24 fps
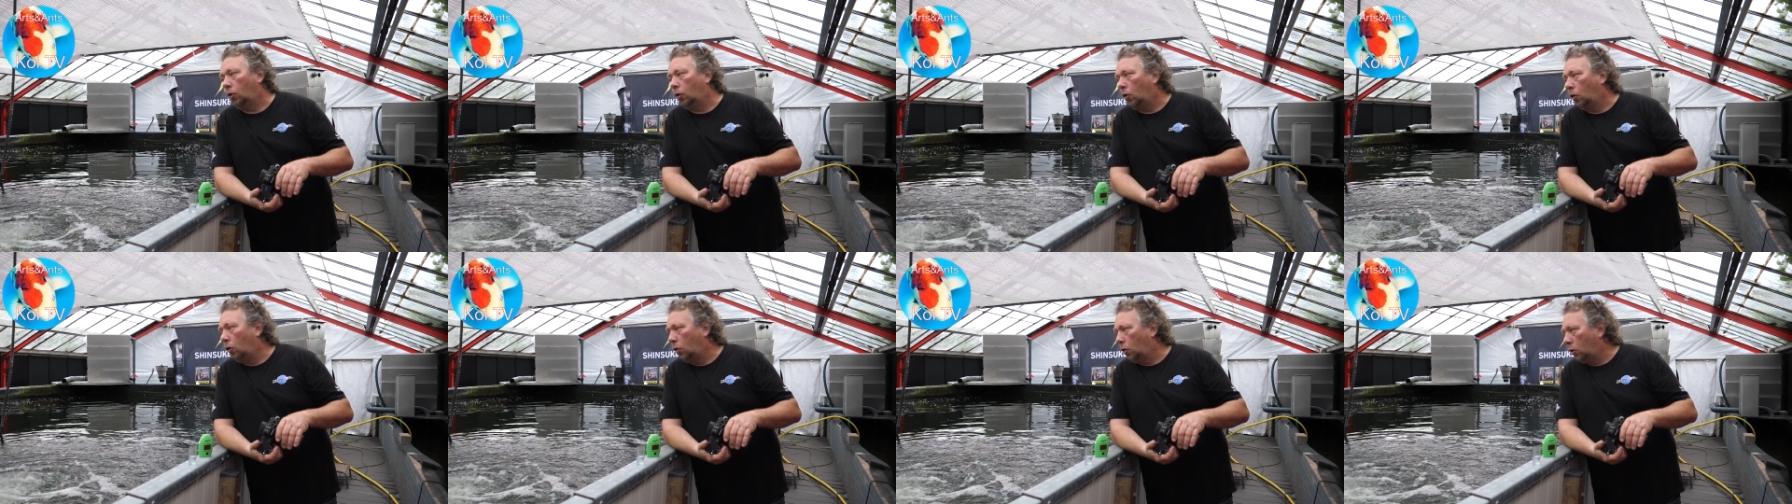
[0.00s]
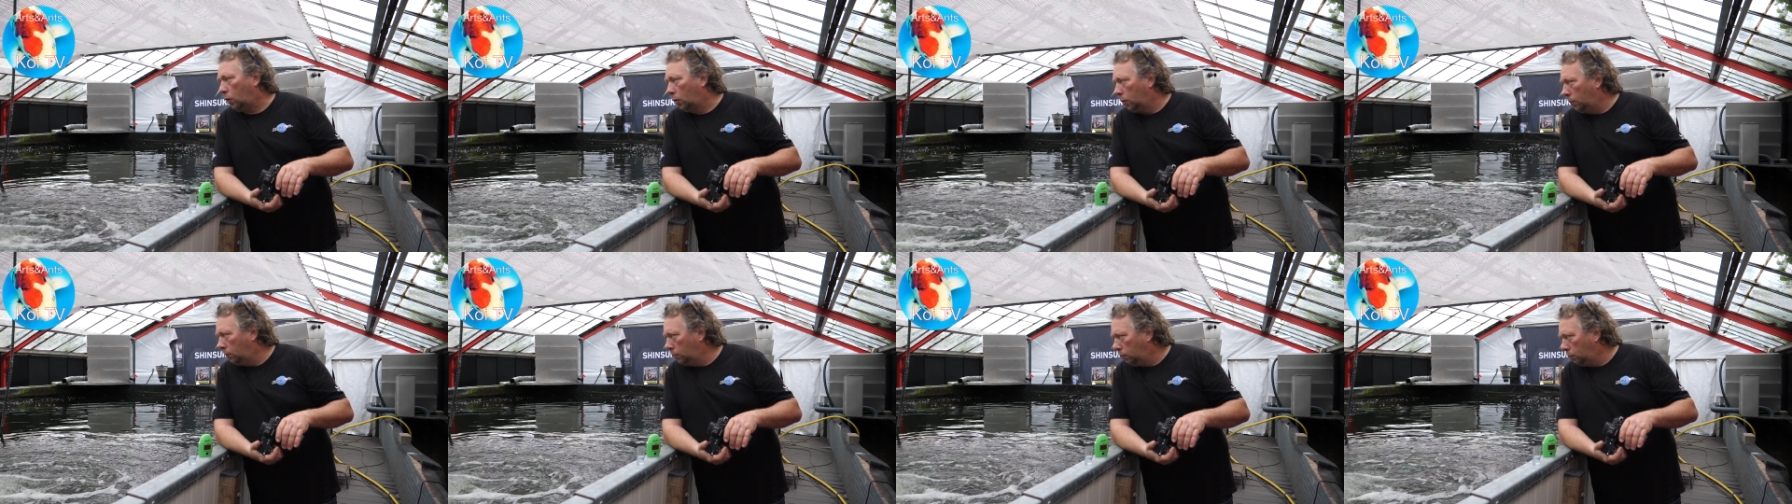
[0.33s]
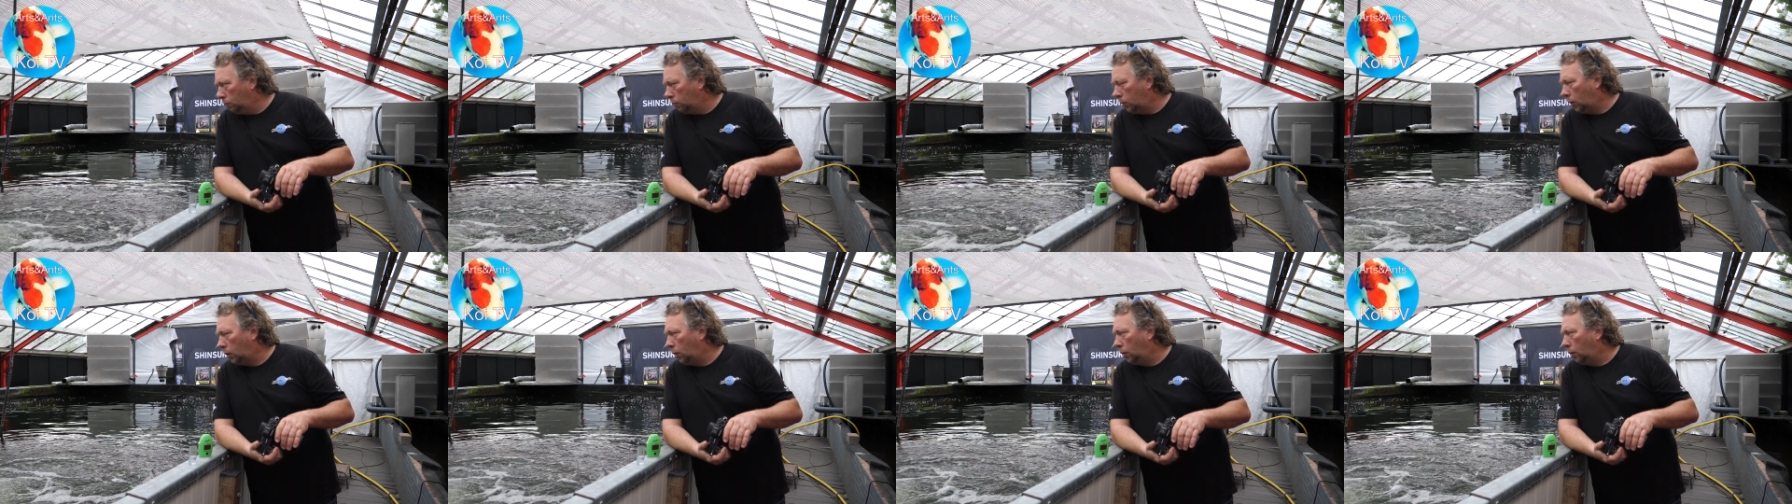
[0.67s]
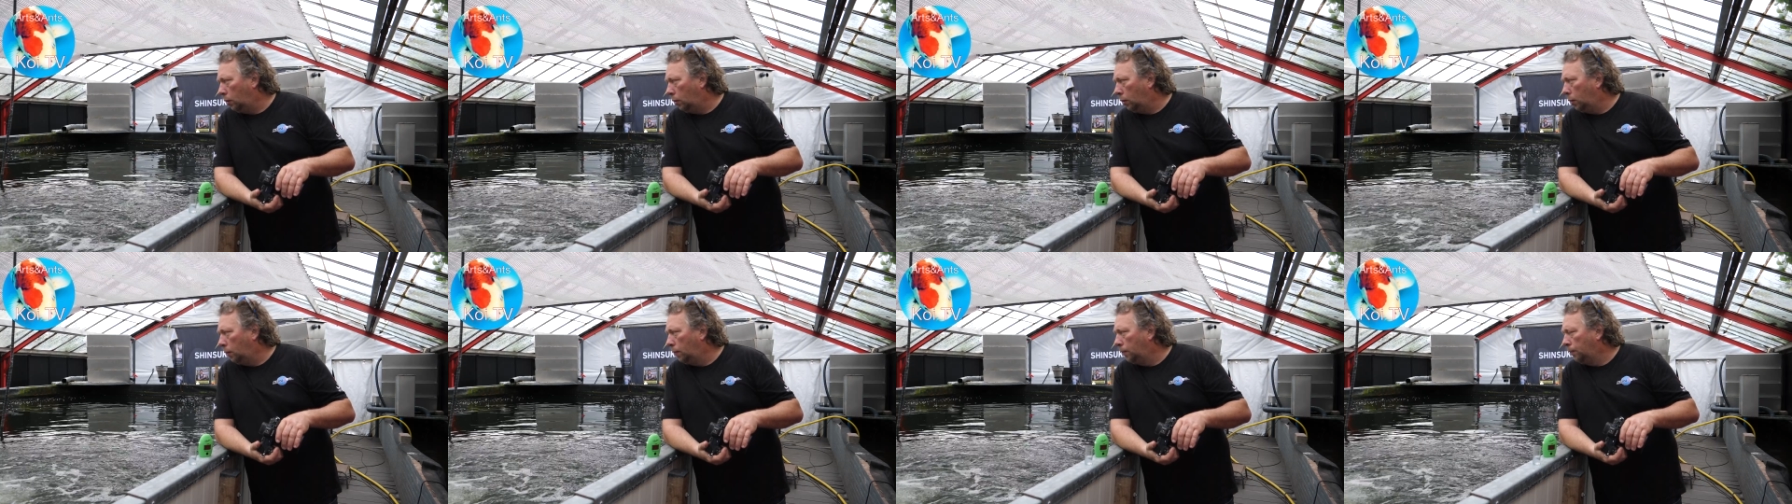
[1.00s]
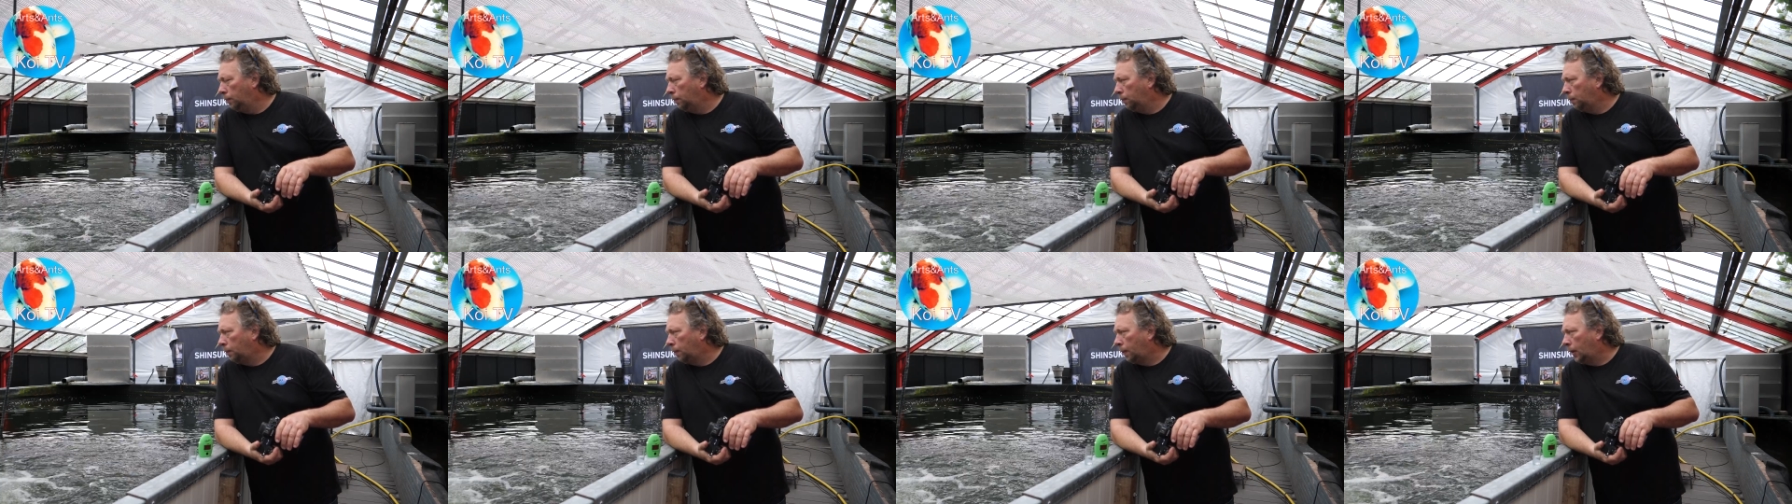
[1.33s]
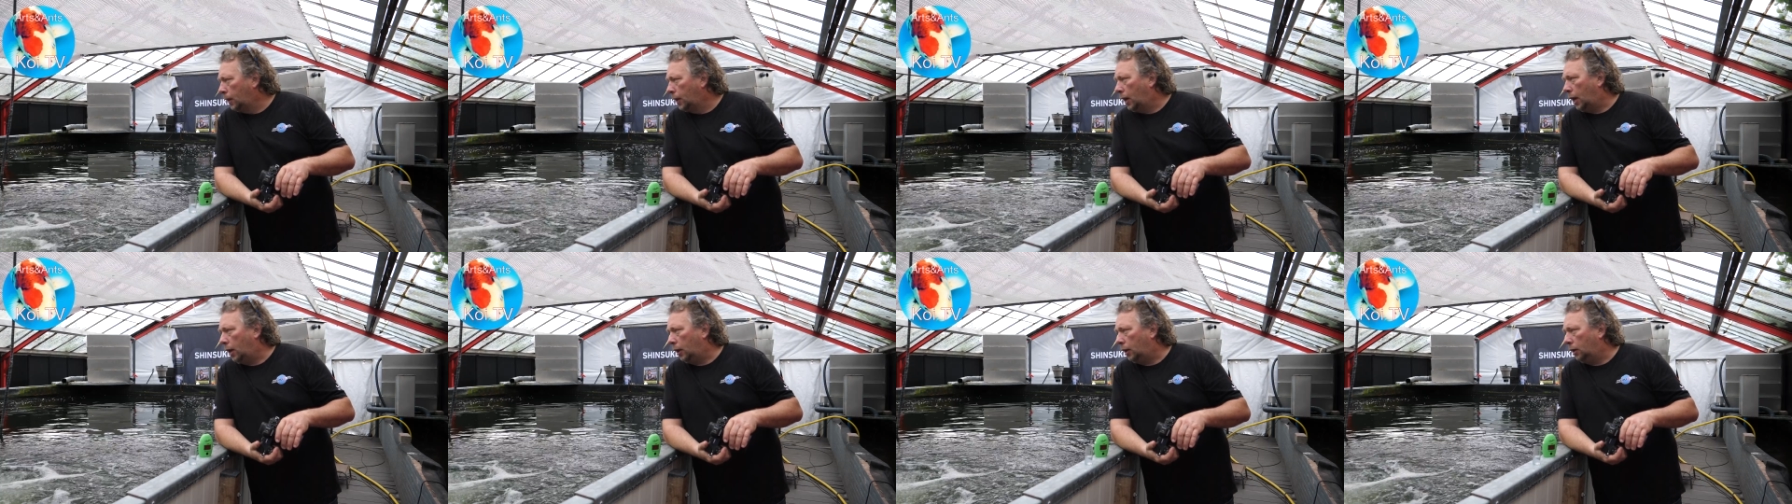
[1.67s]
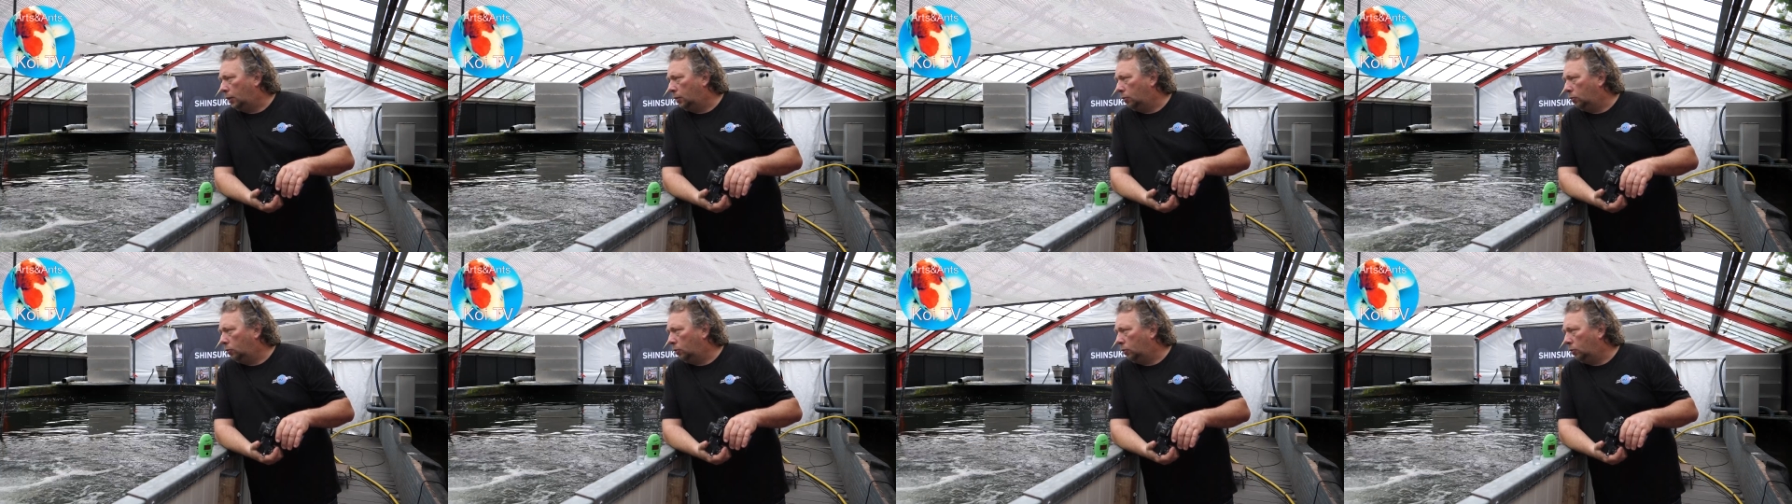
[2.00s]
or uh, yeah,